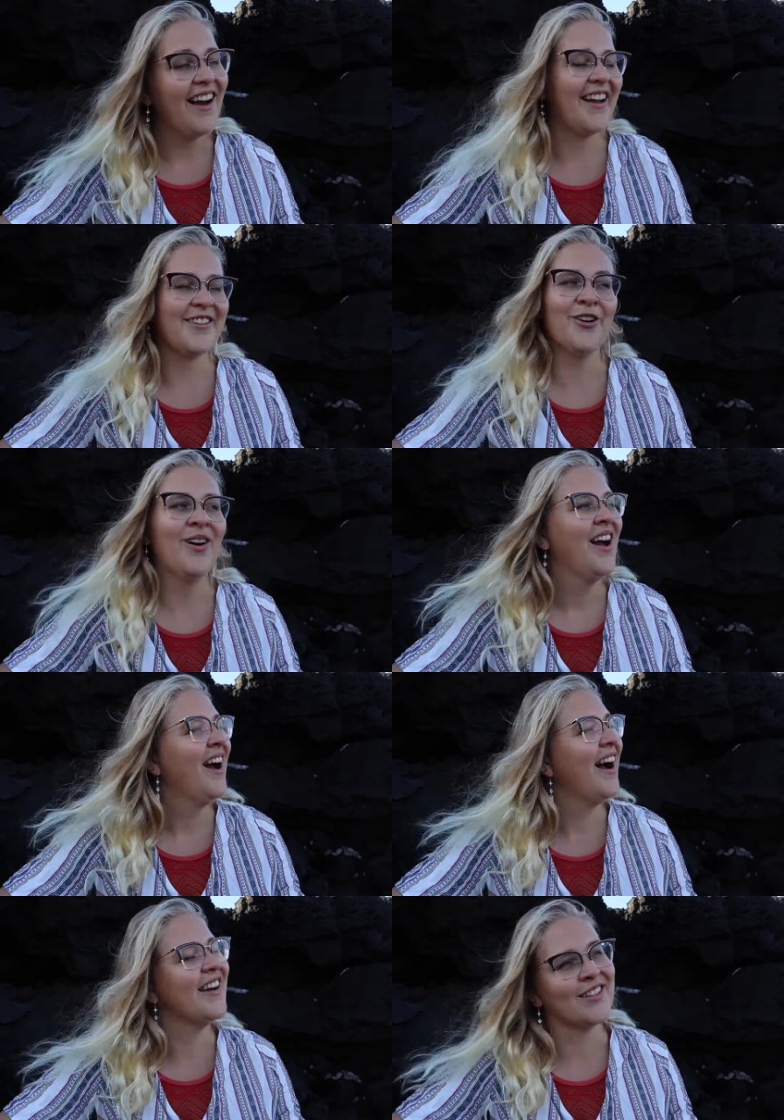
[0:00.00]
I don't
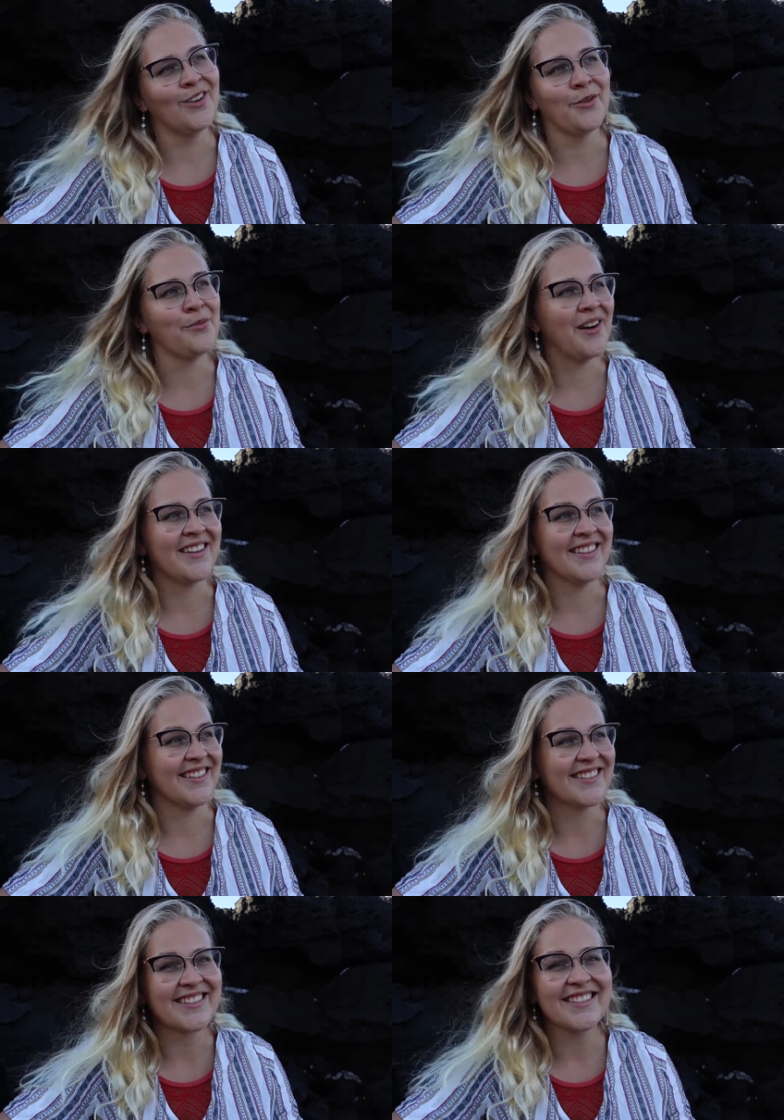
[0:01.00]
I don't want
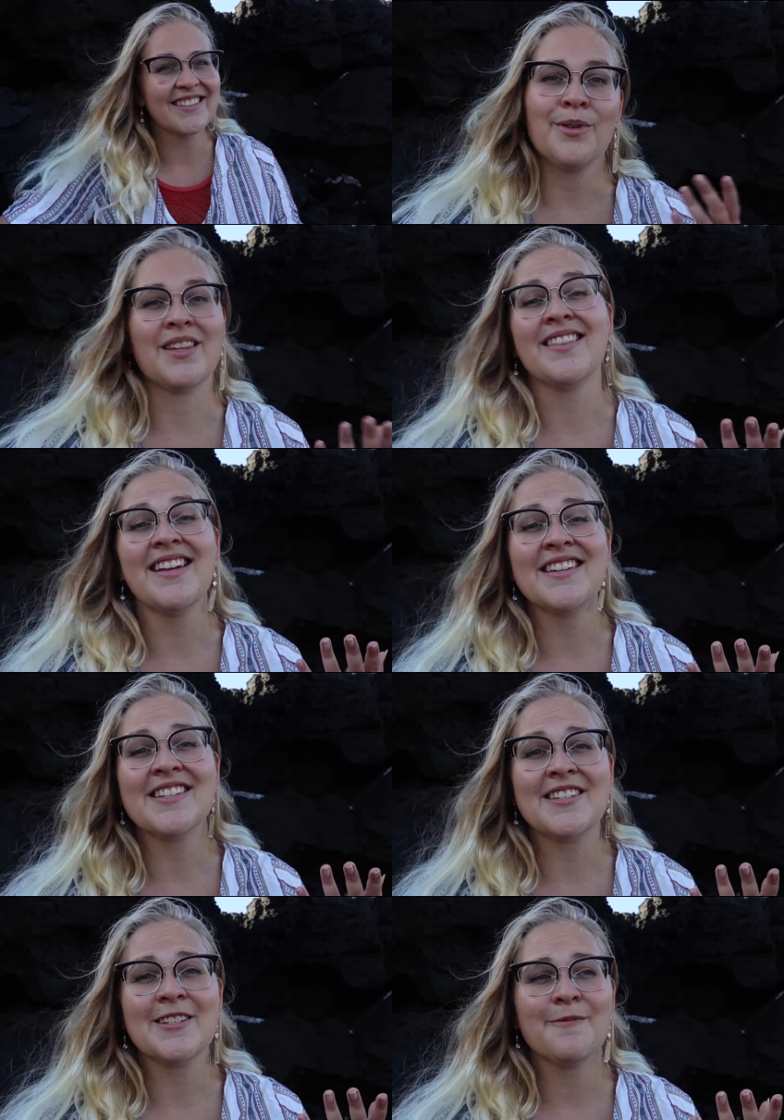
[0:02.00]
this. But the thing
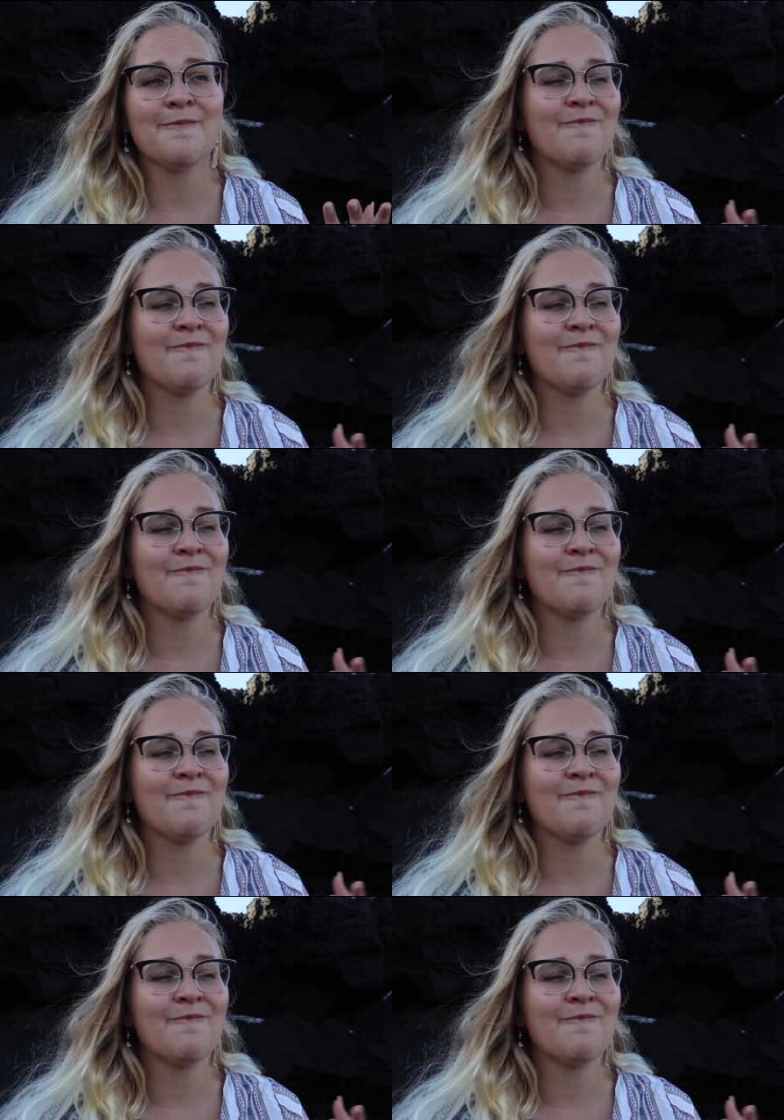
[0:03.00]
is,